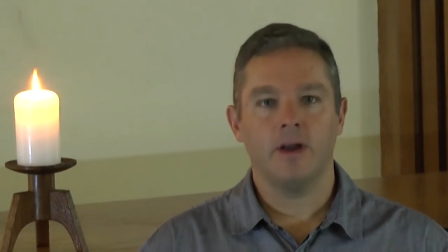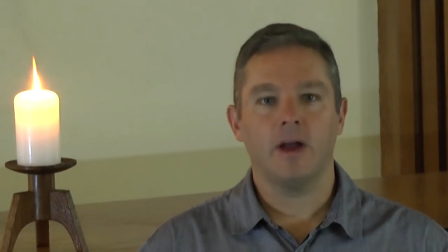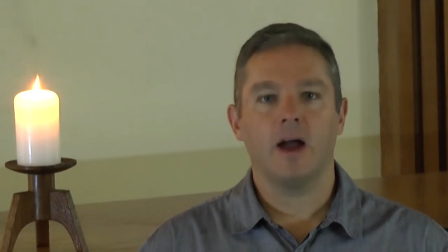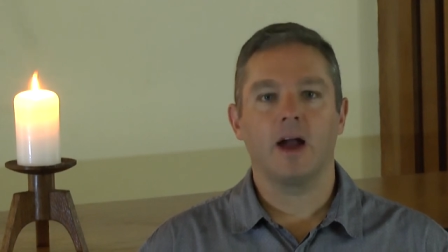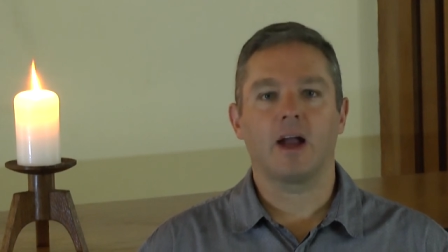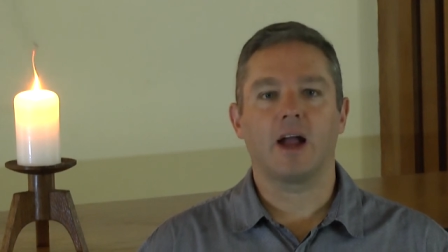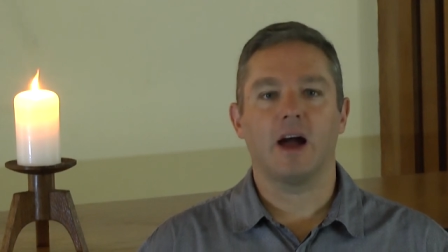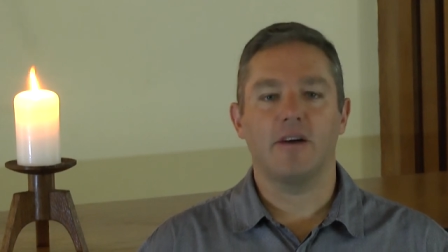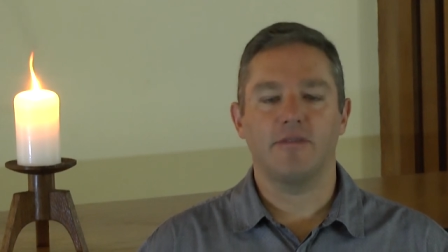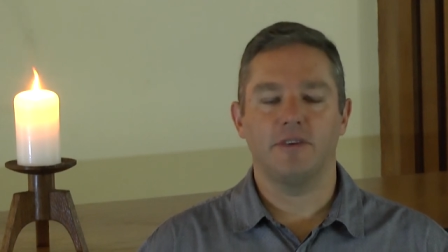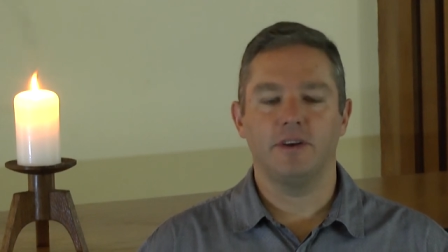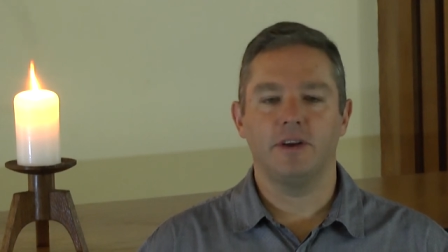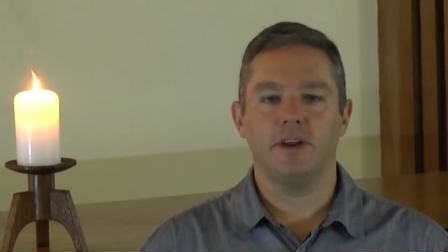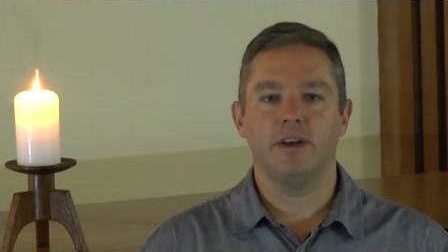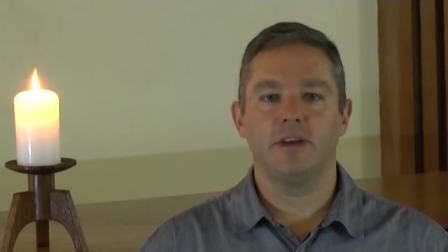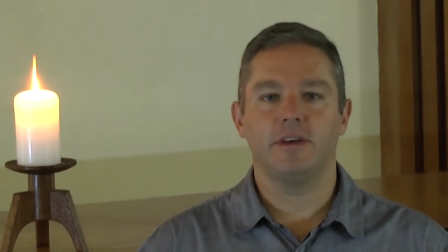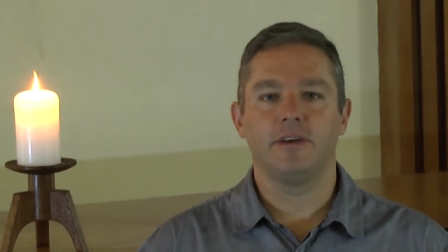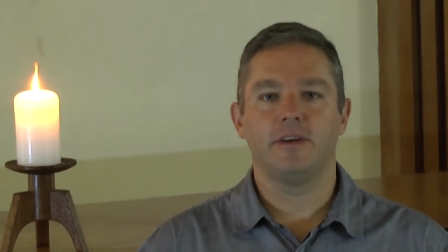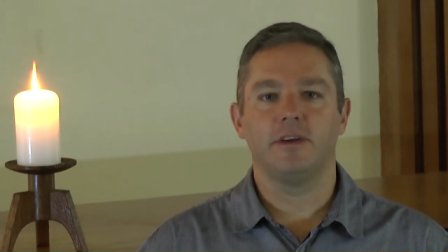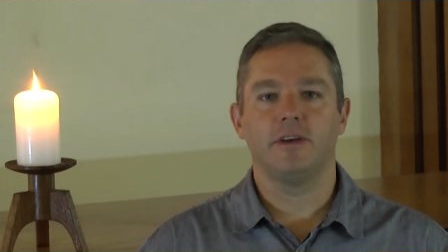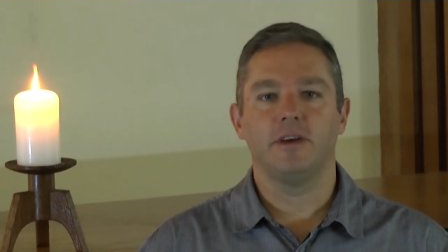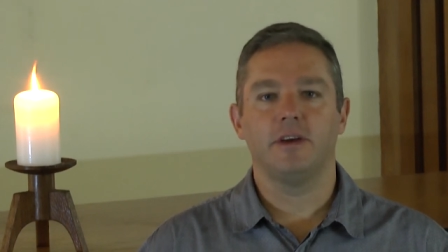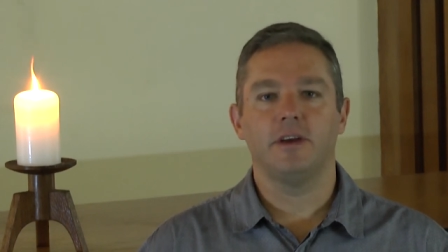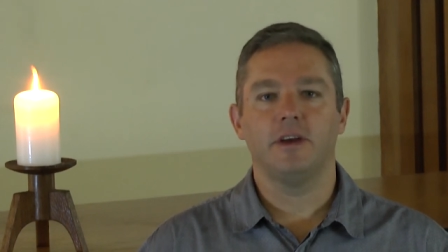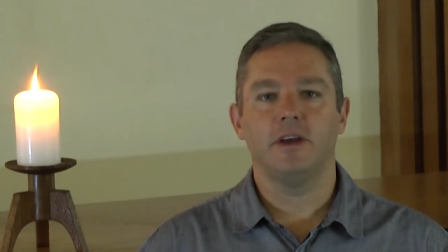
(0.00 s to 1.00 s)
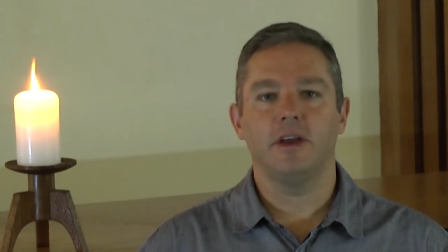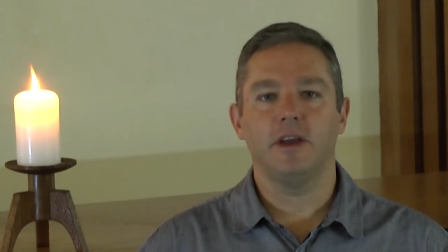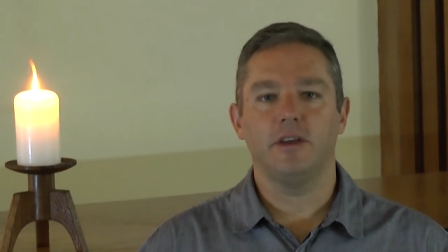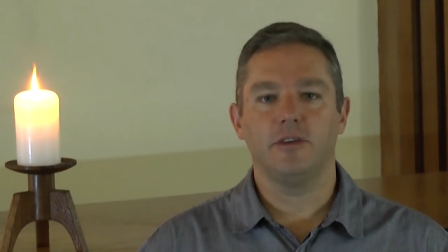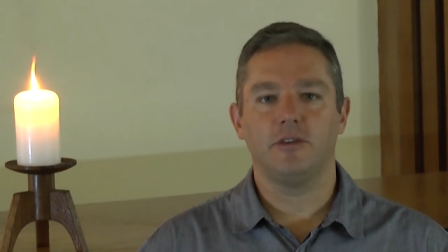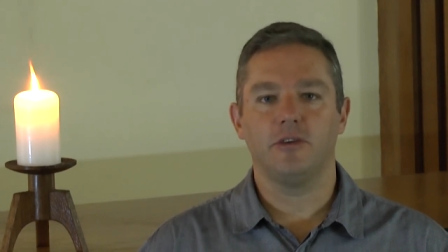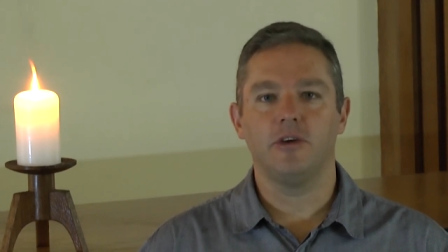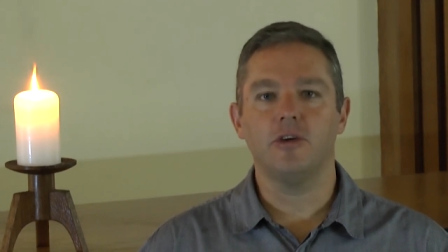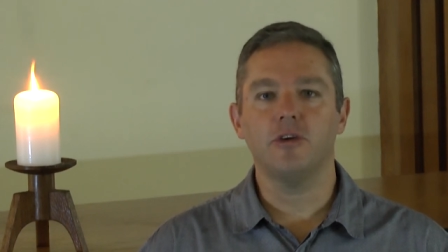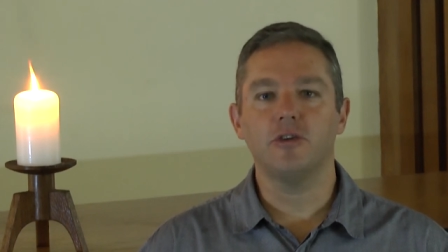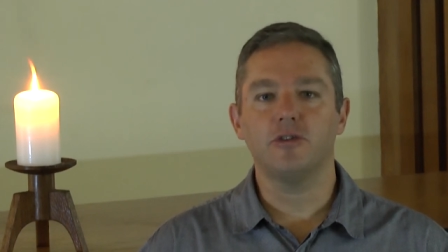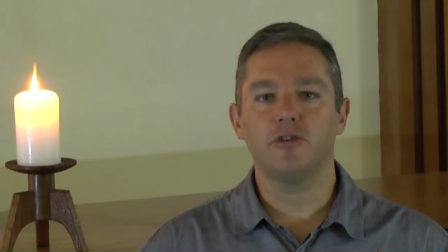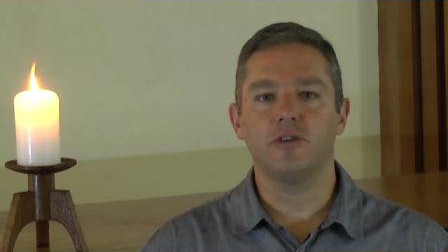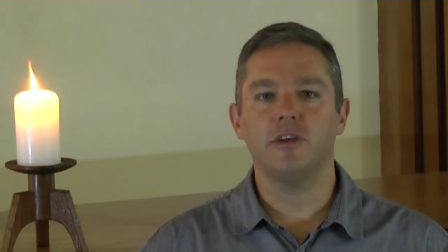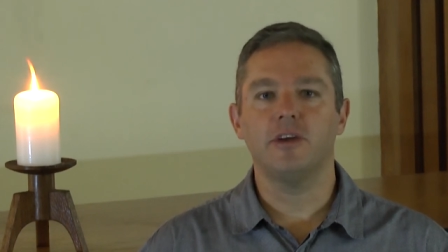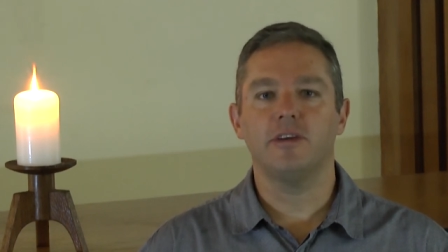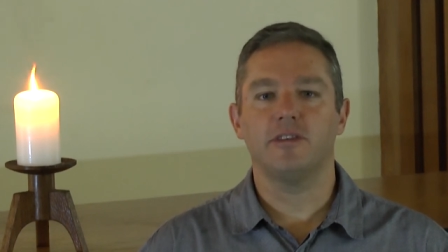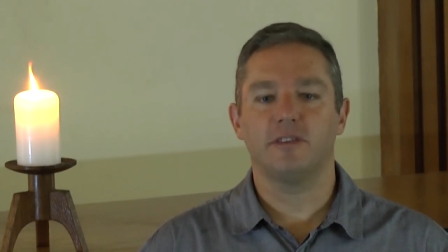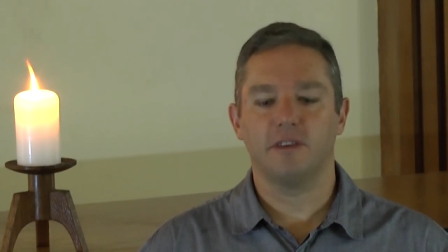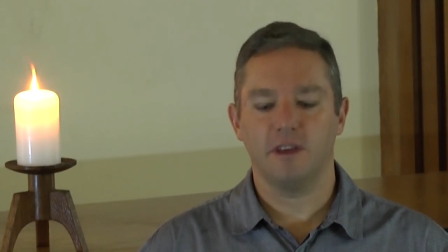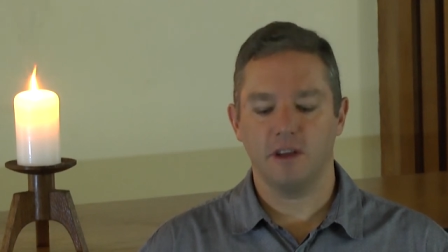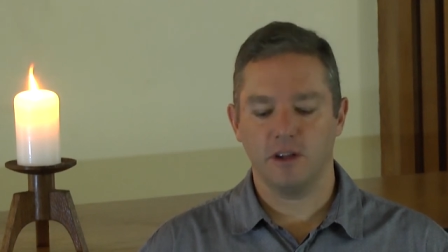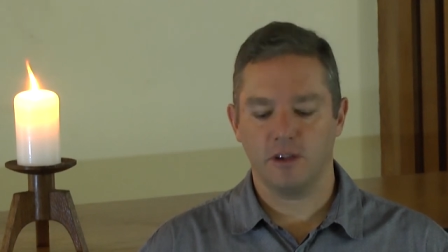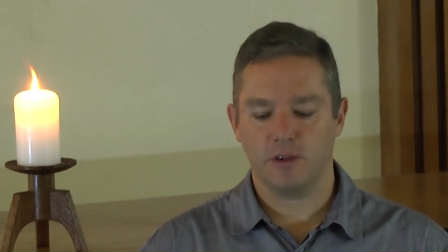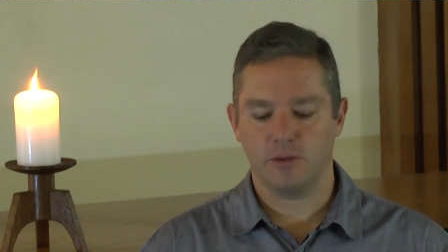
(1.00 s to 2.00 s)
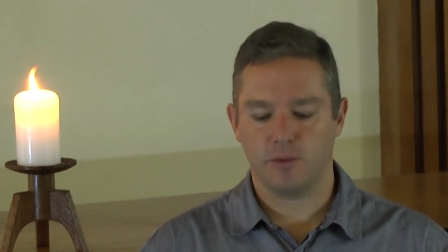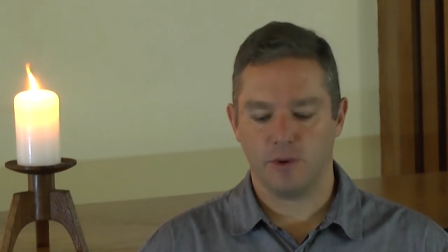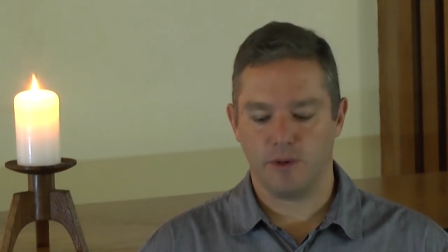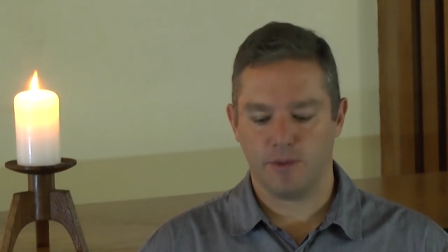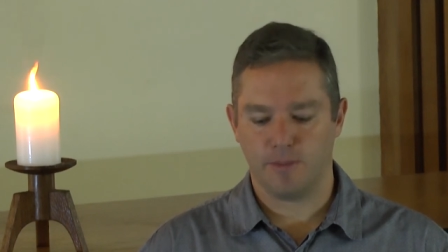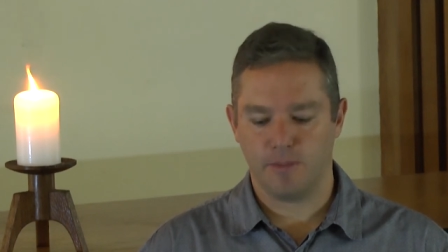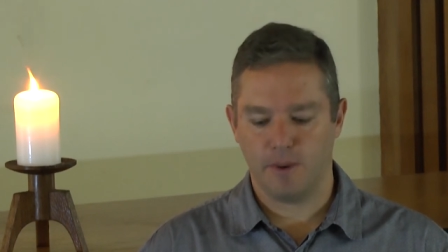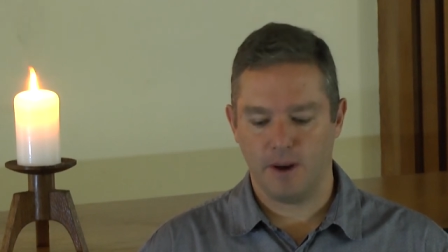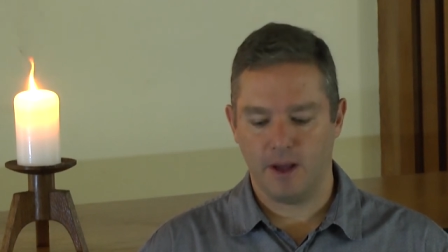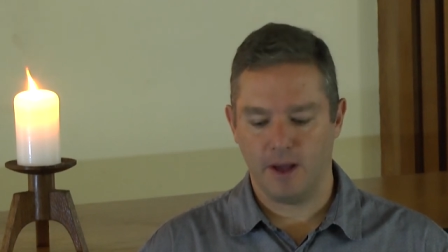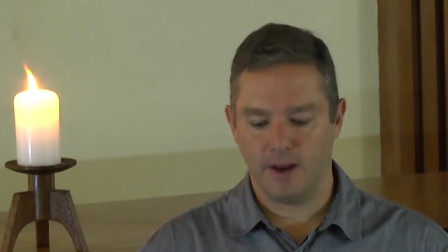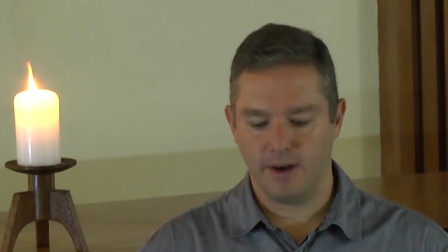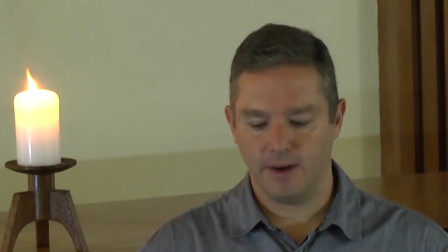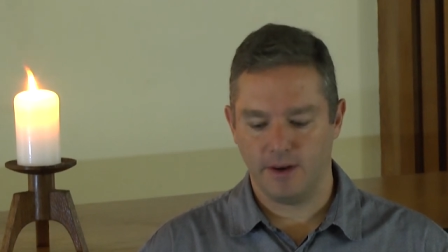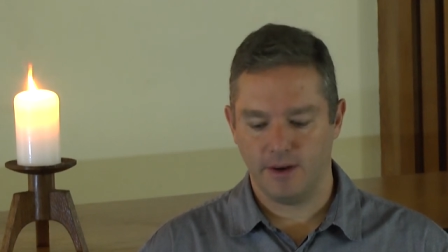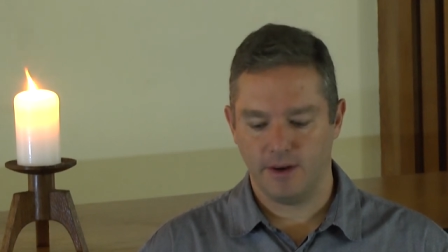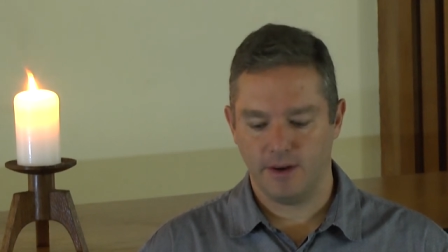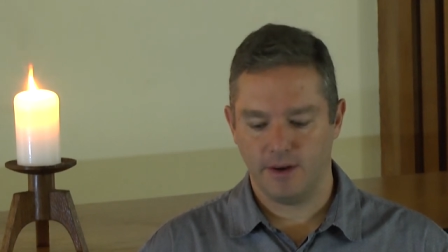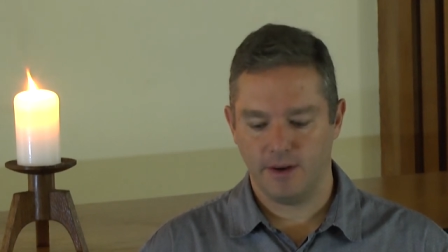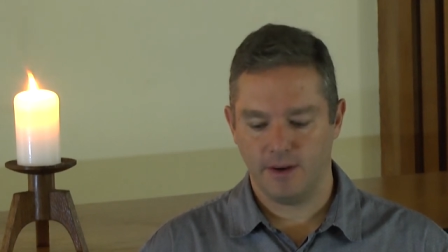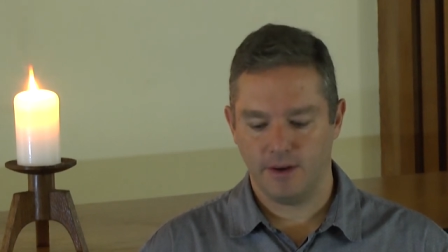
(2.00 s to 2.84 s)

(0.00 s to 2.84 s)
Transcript: A covenant is usually sealed with blood,